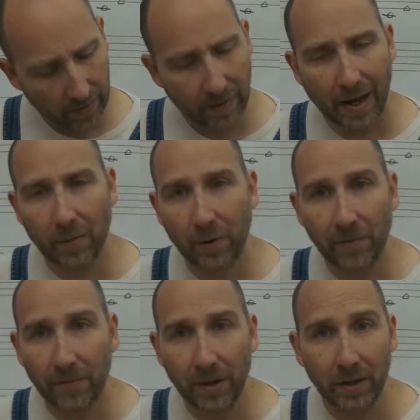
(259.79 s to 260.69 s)
that
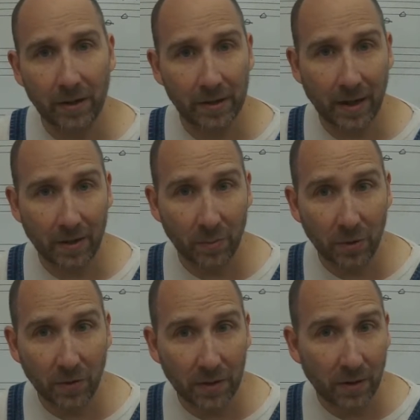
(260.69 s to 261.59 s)
one finger doesn't have to
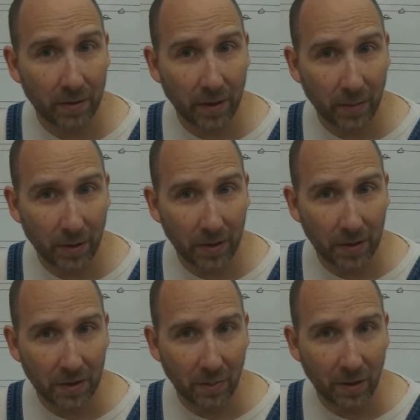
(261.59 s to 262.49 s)
move. It's already where it
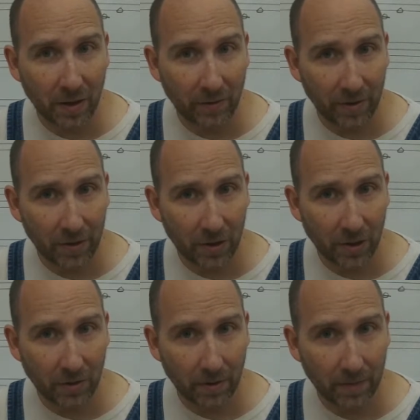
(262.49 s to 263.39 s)
needs to be for the G
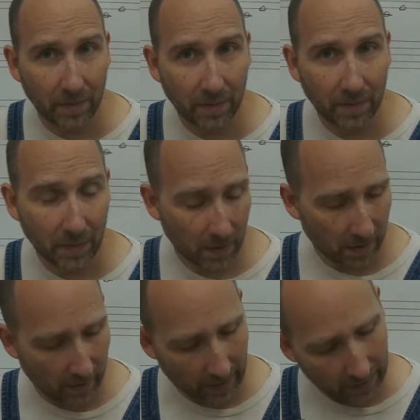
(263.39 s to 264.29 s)
chord.
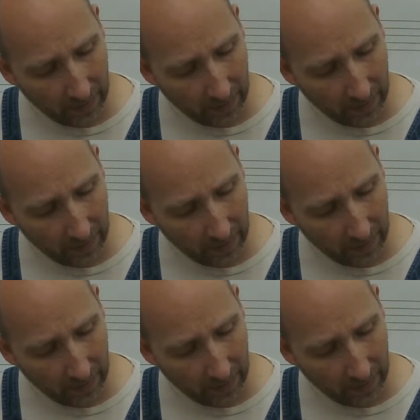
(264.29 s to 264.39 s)
Okay,